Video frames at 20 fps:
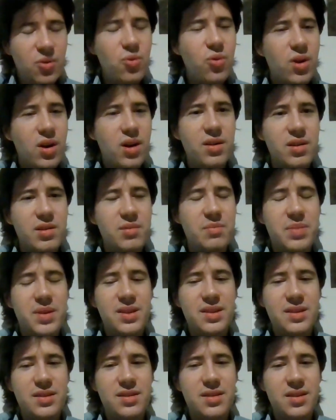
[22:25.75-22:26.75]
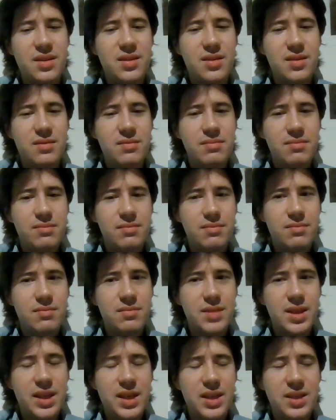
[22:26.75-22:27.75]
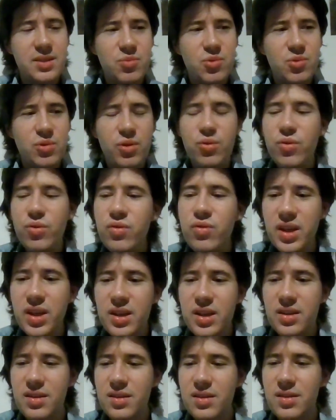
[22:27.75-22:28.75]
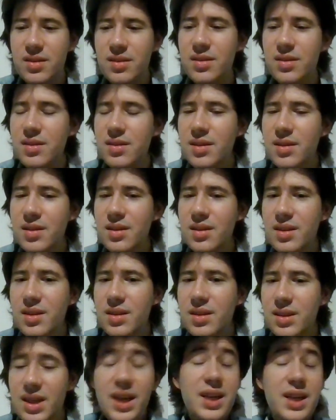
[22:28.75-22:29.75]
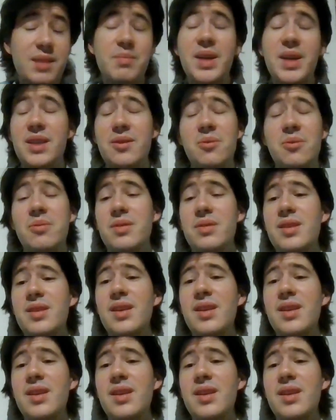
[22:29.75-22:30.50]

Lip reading: noir, but I guess more goofy. Yeah, it makes total